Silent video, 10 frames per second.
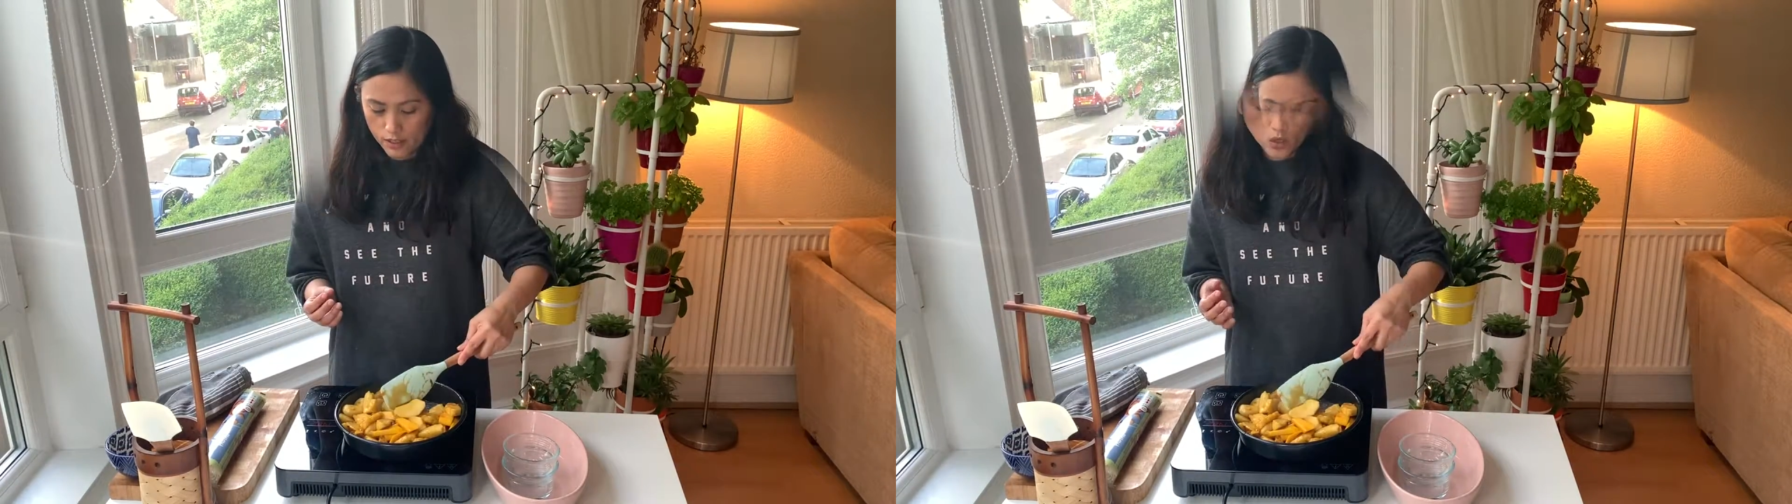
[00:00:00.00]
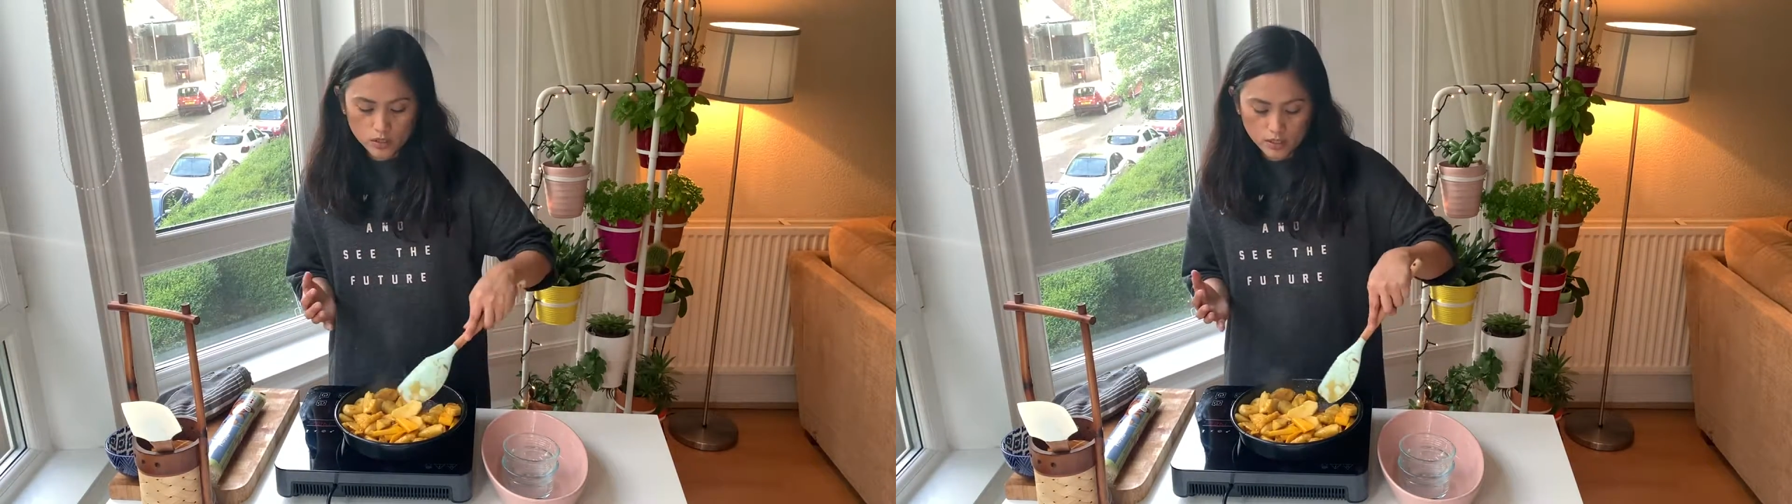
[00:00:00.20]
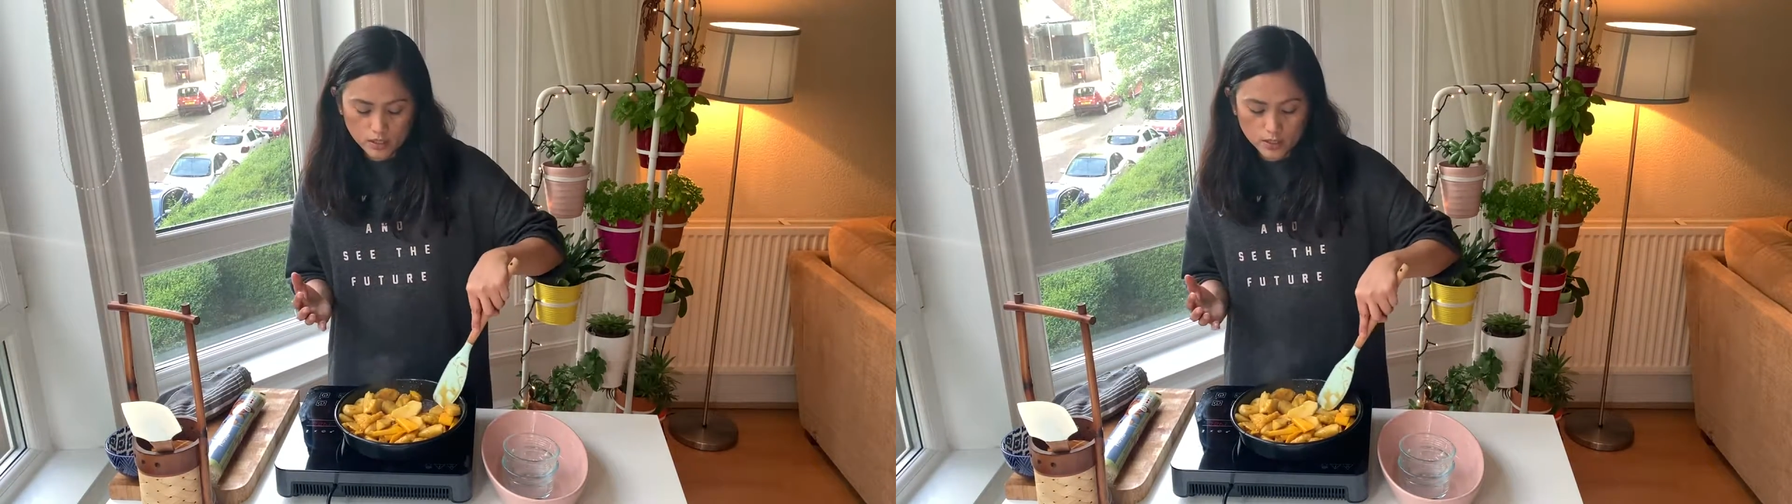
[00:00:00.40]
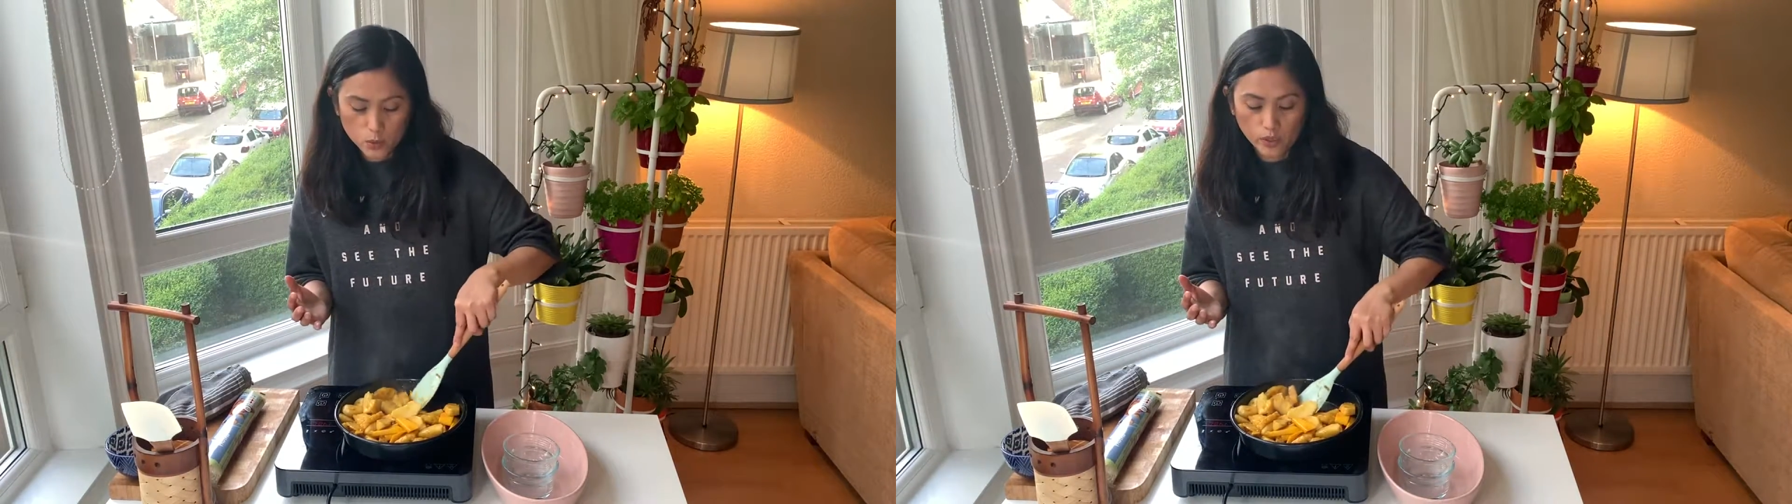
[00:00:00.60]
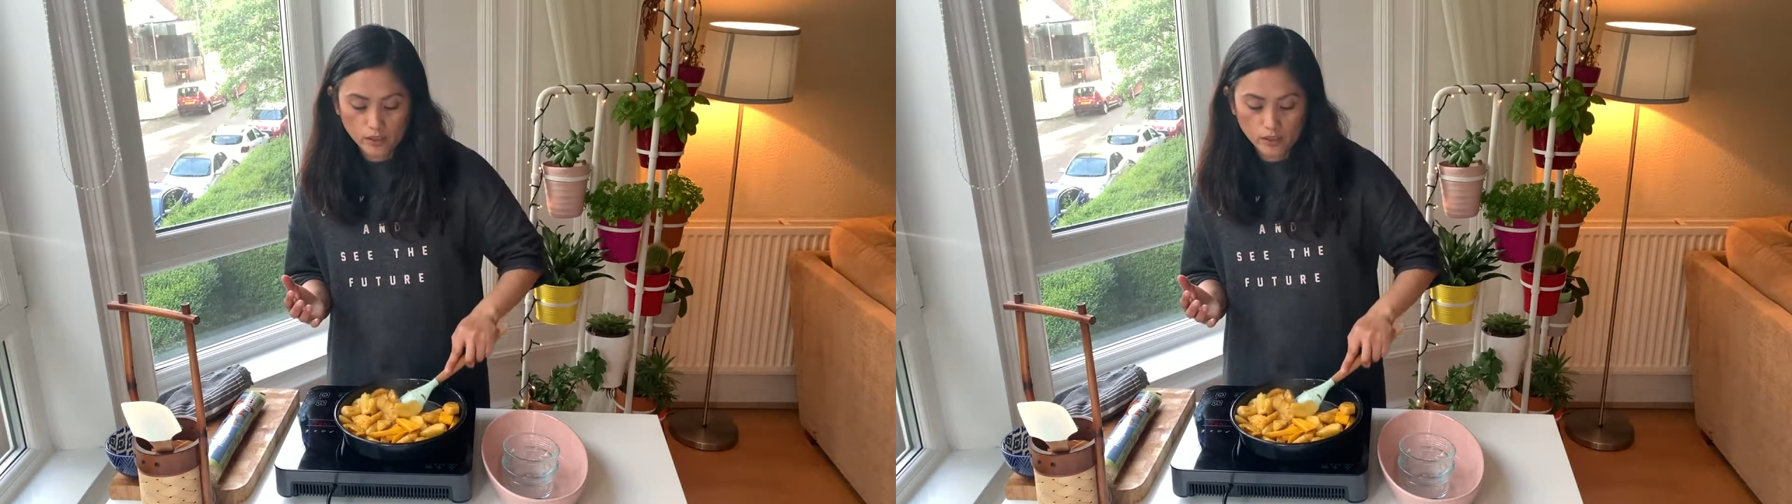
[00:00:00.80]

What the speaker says: water as well